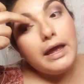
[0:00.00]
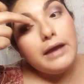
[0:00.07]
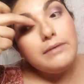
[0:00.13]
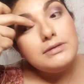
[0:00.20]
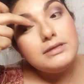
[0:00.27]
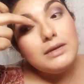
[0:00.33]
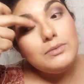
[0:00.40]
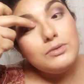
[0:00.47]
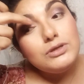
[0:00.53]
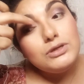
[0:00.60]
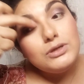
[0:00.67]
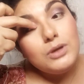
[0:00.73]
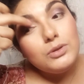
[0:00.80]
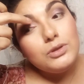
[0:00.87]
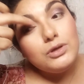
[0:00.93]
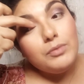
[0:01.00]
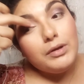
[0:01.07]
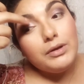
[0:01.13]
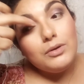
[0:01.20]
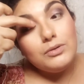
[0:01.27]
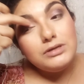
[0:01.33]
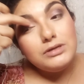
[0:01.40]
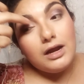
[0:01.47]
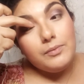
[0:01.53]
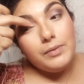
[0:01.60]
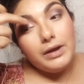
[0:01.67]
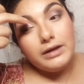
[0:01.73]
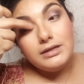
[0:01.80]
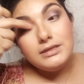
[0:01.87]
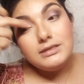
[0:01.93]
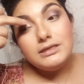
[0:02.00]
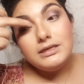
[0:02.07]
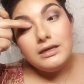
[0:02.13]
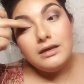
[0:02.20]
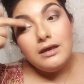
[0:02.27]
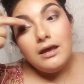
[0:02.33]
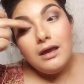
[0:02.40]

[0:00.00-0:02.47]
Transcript: I was able to go through my whole entire pregnancy